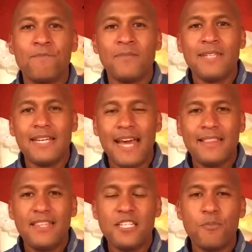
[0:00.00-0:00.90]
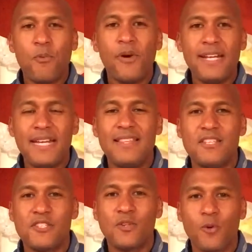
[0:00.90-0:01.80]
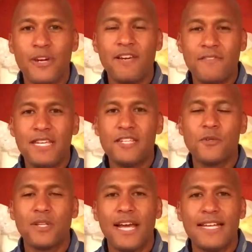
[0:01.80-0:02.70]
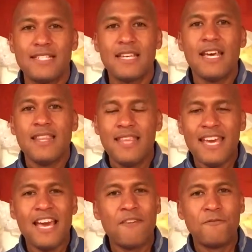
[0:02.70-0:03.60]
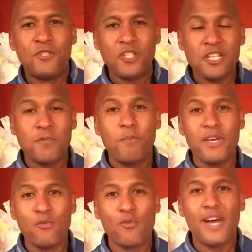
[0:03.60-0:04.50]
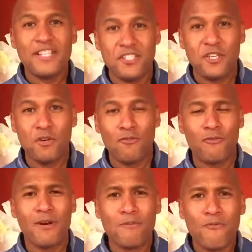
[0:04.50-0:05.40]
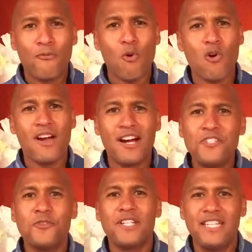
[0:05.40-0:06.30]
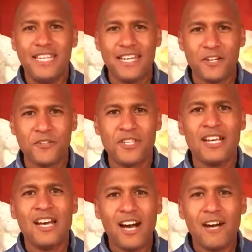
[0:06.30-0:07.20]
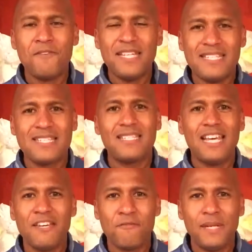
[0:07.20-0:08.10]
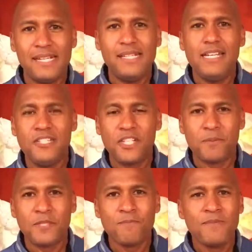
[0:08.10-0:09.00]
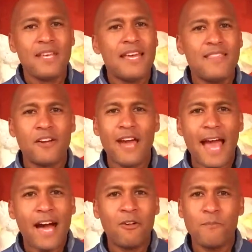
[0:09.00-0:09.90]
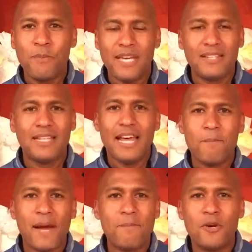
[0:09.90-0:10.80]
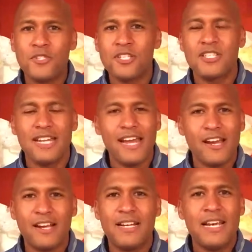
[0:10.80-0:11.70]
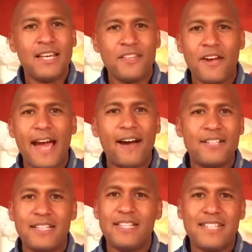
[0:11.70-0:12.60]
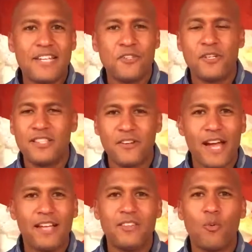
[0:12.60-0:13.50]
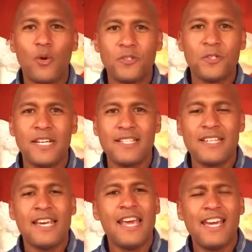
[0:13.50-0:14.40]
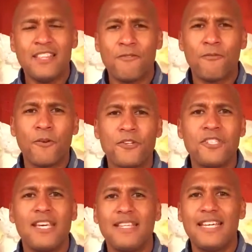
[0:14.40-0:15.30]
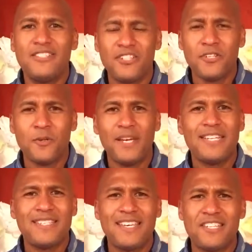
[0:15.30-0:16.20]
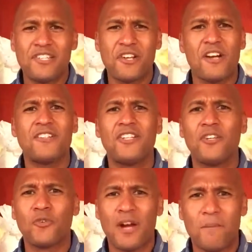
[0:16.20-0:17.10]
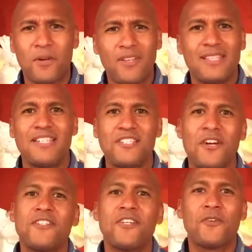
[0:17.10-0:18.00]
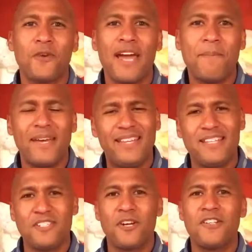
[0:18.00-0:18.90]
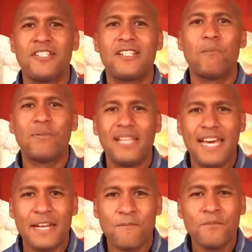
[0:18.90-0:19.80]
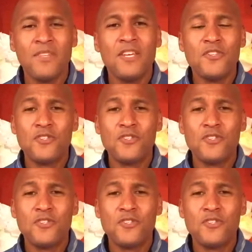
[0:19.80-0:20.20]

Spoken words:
And at this point in the story of the Israelites, they have just been rescued from 400 years of enslavement in Egypt. They're out being led by Moses and Aaron. They're out in the desert and they're out in the wilderness. And the first thing they do is they start to grumble, they start to gripe, and they start to complain.